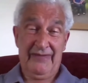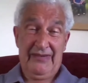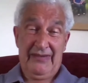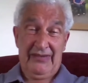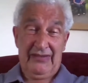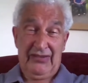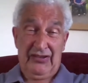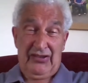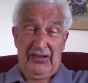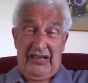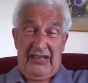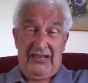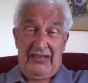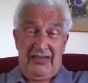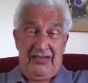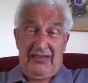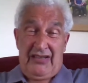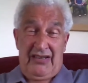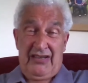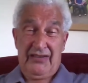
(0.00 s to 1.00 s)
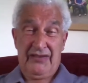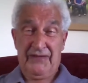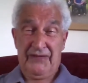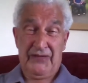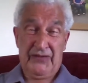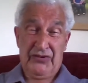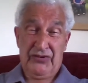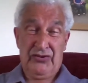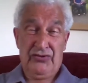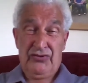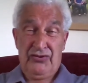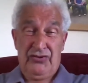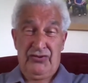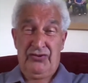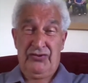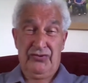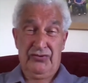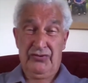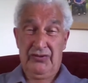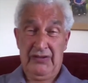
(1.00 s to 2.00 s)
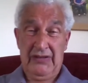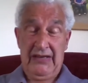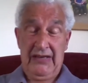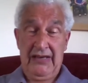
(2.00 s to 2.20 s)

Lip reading: like that for you.